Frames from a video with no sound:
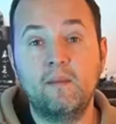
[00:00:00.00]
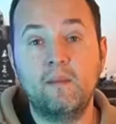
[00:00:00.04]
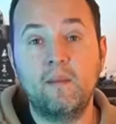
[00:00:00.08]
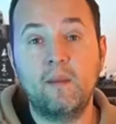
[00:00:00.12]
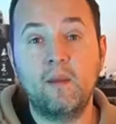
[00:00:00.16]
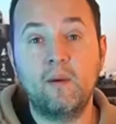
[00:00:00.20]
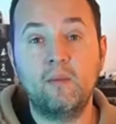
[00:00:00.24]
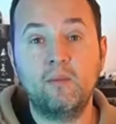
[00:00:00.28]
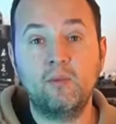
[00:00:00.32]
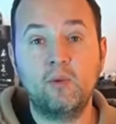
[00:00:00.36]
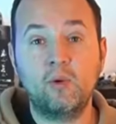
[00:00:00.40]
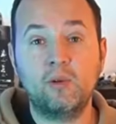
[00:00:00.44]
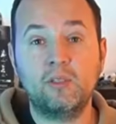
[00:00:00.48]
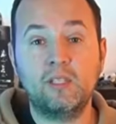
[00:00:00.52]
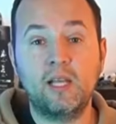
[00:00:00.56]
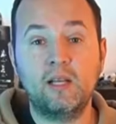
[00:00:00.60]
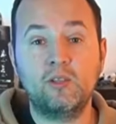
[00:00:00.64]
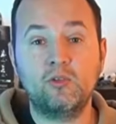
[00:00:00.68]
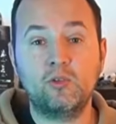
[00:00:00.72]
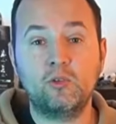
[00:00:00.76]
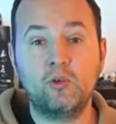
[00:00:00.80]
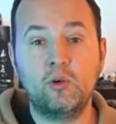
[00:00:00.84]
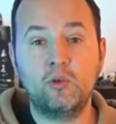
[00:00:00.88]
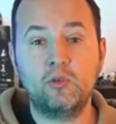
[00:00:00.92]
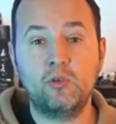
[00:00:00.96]
Of course, I
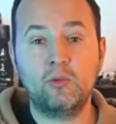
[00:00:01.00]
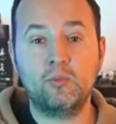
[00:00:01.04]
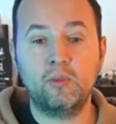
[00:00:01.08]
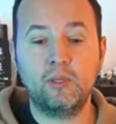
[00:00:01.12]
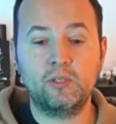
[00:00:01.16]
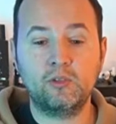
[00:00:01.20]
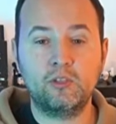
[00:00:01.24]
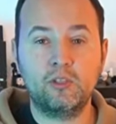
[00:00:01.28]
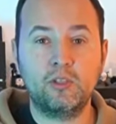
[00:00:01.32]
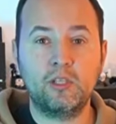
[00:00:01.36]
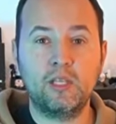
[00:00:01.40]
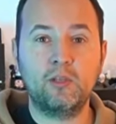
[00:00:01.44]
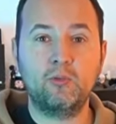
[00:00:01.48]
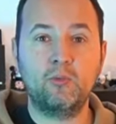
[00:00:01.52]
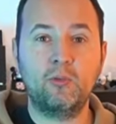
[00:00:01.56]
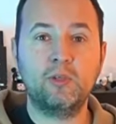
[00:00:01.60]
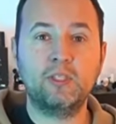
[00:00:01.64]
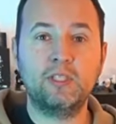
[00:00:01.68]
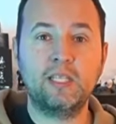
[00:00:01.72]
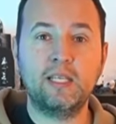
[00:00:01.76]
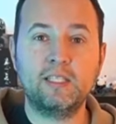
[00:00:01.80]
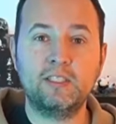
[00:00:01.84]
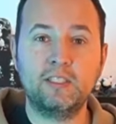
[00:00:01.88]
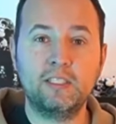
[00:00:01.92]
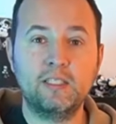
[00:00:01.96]
should also mention that we
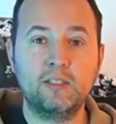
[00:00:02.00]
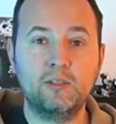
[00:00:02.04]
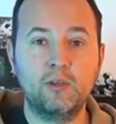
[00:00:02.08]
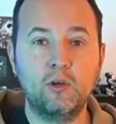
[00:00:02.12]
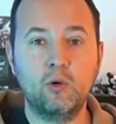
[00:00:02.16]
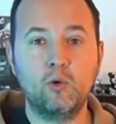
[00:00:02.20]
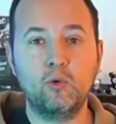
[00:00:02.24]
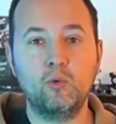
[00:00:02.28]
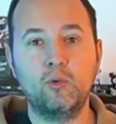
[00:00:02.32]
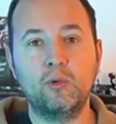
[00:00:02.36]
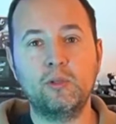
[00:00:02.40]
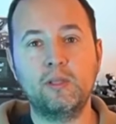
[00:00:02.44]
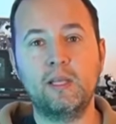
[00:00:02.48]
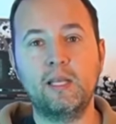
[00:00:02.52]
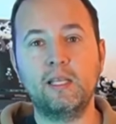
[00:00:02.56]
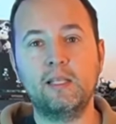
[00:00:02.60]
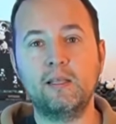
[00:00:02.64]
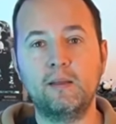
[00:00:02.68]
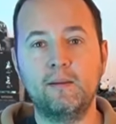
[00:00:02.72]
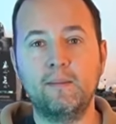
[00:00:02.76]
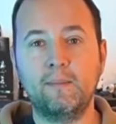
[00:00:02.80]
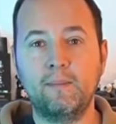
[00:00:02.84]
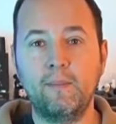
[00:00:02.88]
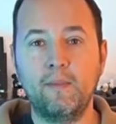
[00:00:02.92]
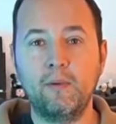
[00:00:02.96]
tested the whole
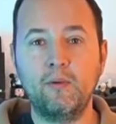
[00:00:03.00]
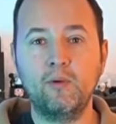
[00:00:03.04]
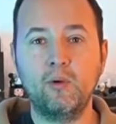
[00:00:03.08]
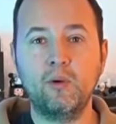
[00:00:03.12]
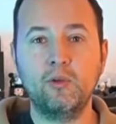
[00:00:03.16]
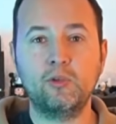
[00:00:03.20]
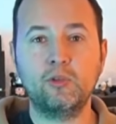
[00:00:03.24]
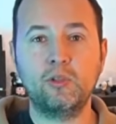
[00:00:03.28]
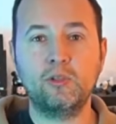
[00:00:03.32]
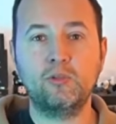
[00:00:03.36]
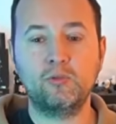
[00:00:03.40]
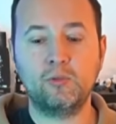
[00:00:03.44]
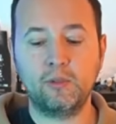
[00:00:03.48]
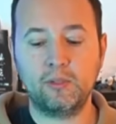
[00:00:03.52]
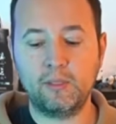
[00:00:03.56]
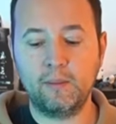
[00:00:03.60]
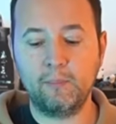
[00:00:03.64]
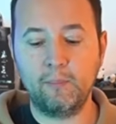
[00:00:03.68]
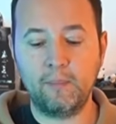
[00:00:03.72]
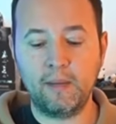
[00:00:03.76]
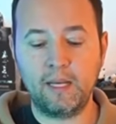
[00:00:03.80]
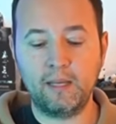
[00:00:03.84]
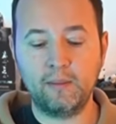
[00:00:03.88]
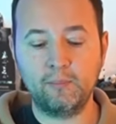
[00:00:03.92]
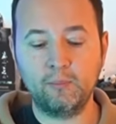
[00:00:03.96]
thing not just with the
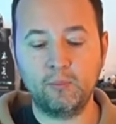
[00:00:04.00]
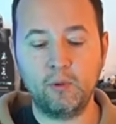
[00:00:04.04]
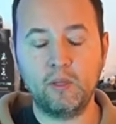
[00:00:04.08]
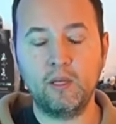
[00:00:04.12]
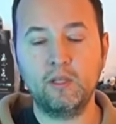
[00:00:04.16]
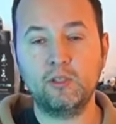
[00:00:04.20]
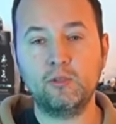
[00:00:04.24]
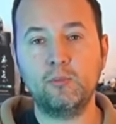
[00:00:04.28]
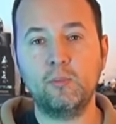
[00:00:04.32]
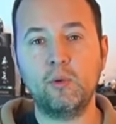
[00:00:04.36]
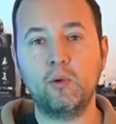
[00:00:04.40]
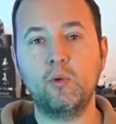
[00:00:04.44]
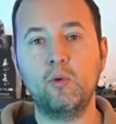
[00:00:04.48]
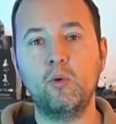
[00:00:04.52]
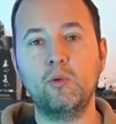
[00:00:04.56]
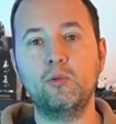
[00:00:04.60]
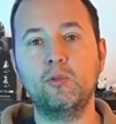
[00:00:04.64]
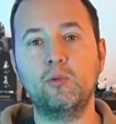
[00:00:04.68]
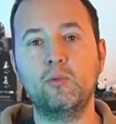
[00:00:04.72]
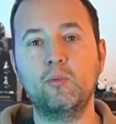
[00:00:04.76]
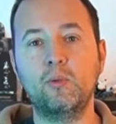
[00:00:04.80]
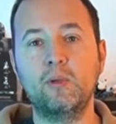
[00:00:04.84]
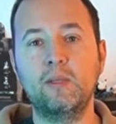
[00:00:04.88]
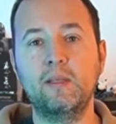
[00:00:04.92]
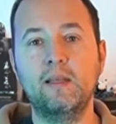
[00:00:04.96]
main brush, but
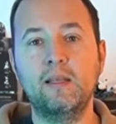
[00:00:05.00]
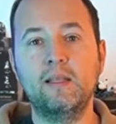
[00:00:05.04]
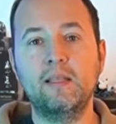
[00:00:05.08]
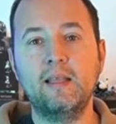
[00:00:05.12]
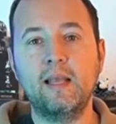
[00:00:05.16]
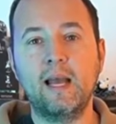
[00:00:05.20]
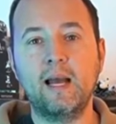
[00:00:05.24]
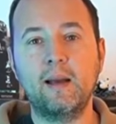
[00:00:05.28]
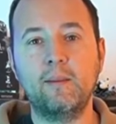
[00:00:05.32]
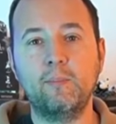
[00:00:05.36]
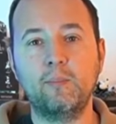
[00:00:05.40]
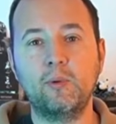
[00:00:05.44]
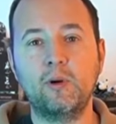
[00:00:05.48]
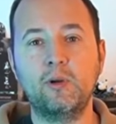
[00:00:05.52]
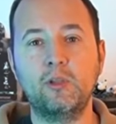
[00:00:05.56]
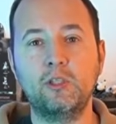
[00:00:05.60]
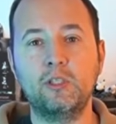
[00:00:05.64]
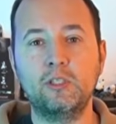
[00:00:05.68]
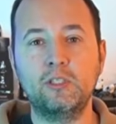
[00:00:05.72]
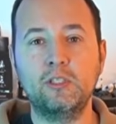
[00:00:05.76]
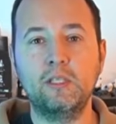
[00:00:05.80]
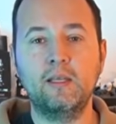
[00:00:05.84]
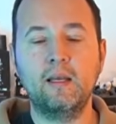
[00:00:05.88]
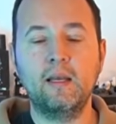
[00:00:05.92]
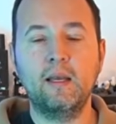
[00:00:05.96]
also with the side
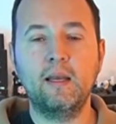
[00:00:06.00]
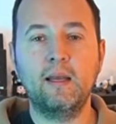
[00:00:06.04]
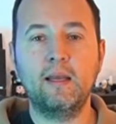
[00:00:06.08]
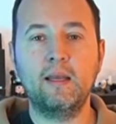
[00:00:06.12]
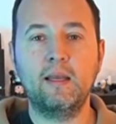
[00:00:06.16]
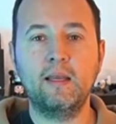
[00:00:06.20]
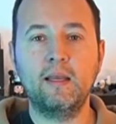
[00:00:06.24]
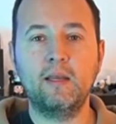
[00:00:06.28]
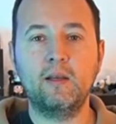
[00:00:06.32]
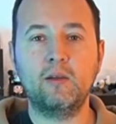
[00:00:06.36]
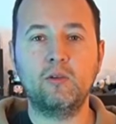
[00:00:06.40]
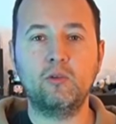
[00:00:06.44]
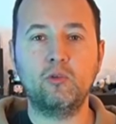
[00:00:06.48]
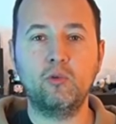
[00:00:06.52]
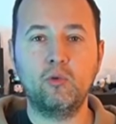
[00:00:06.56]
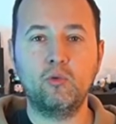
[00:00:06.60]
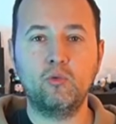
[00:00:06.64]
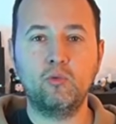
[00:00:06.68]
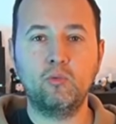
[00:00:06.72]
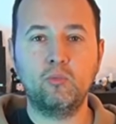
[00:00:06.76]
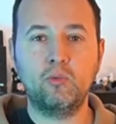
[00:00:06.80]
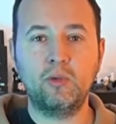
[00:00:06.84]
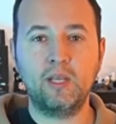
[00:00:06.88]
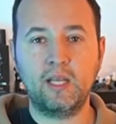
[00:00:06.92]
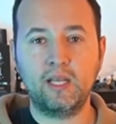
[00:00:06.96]
brushes. Here too,
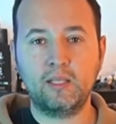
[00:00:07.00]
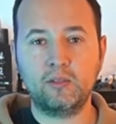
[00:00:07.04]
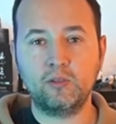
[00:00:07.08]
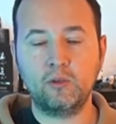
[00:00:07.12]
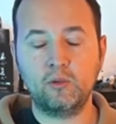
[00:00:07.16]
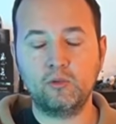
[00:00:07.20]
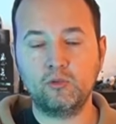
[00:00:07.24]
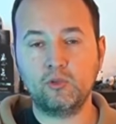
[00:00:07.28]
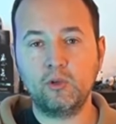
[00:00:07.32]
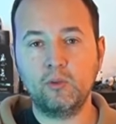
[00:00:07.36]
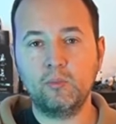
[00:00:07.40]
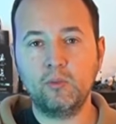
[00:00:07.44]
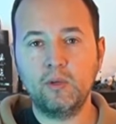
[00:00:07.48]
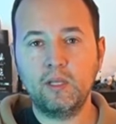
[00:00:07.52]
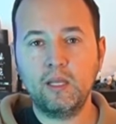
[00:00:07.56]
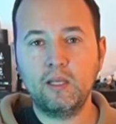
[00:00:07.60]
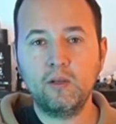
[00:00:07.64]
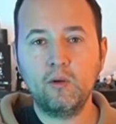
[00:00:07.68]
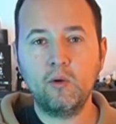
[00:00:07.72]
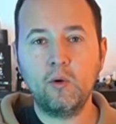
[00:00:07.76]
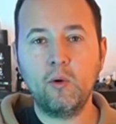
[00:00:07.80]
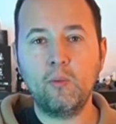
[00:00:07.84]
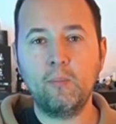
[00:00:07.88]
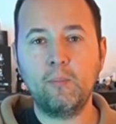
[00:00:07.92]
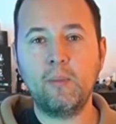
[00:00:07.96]
we had no trouble at
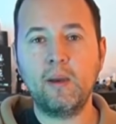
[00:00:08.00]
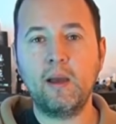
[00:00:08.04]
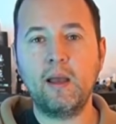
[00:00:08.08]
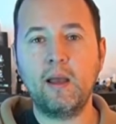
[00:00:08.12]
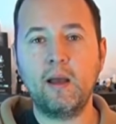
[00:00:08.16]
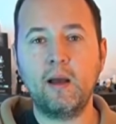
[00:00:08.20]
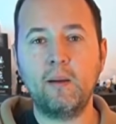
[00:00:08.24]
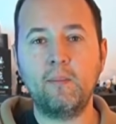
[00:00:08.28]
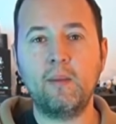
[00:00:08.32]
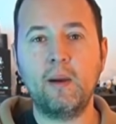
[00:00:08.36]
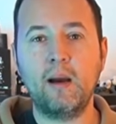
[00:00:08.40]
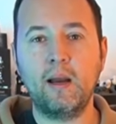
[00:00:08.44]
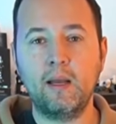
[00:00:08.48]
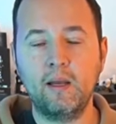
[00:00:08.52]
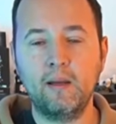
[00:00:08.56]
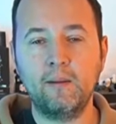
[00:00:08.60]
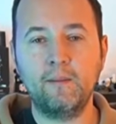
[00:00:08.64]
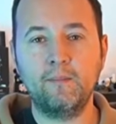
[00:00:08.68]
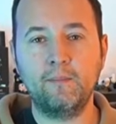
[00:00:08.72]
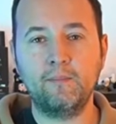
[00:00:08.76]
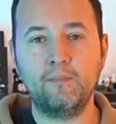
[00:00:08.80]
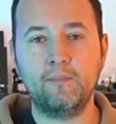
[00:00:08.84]
all picking up hair.